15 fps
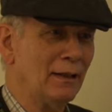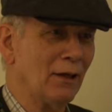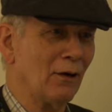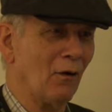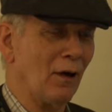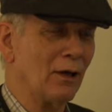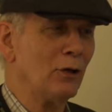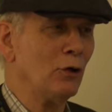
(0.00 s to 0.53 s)

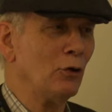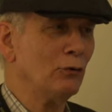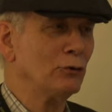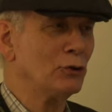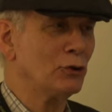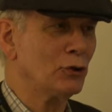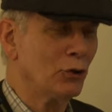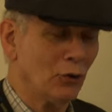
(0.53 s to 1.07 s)
are you
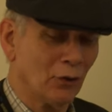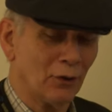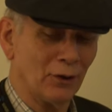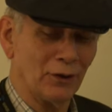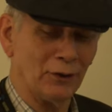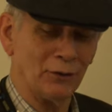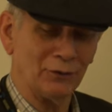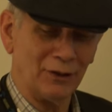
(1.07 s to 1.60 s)
sure
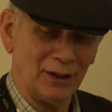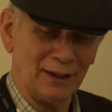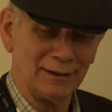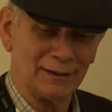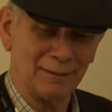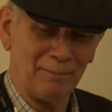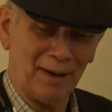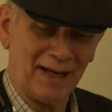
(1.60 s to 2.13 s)
you need
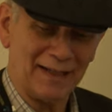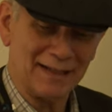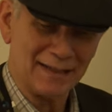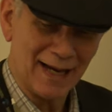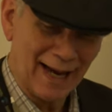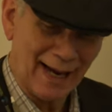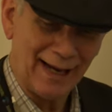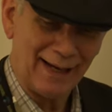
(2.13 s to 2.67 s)
to
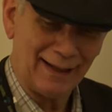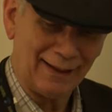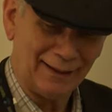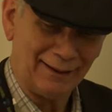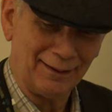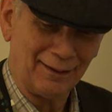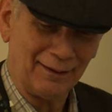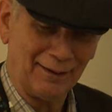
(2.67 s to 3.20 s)

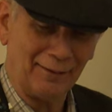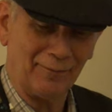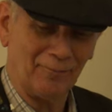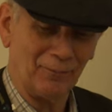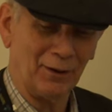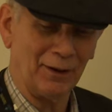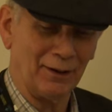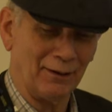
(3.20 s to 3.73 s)
maintain a
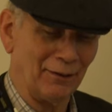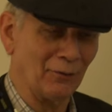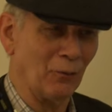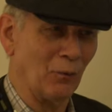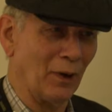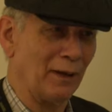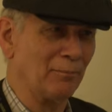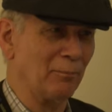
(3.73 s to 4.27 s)

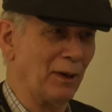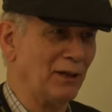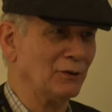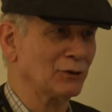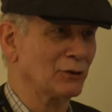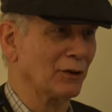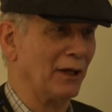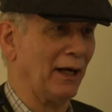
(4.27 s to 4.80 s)
wet
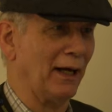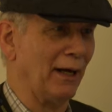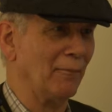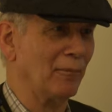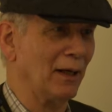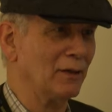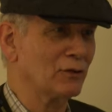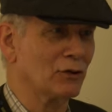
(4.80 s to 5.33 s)
bench
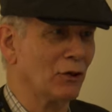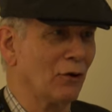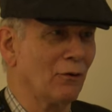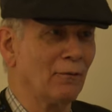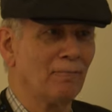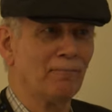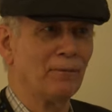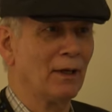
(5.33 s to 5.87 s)
lab?" And
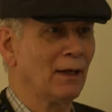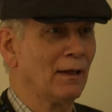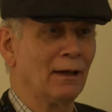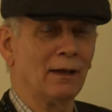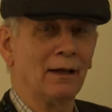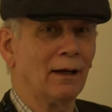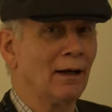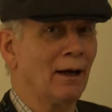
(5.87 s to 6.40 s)
so
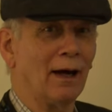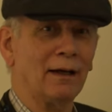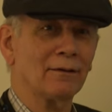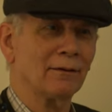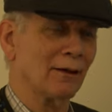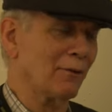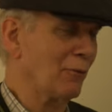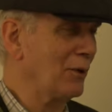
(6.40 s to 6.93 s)
I
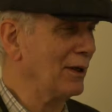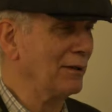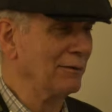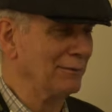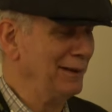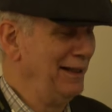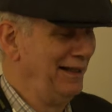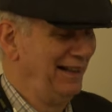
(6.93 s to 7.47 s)
thought, well,
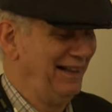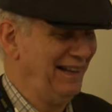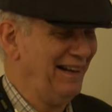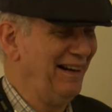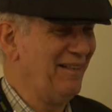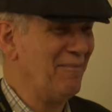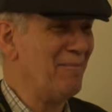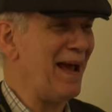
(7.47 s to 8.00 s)

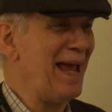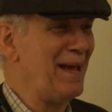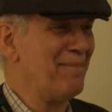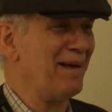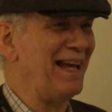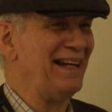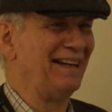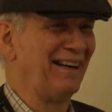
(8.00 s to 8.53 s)

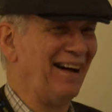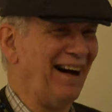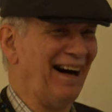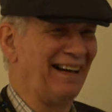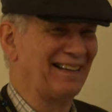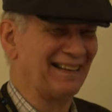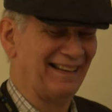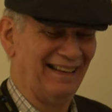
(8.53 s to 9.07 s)
maybe
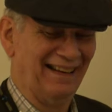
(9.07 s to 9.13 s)
not.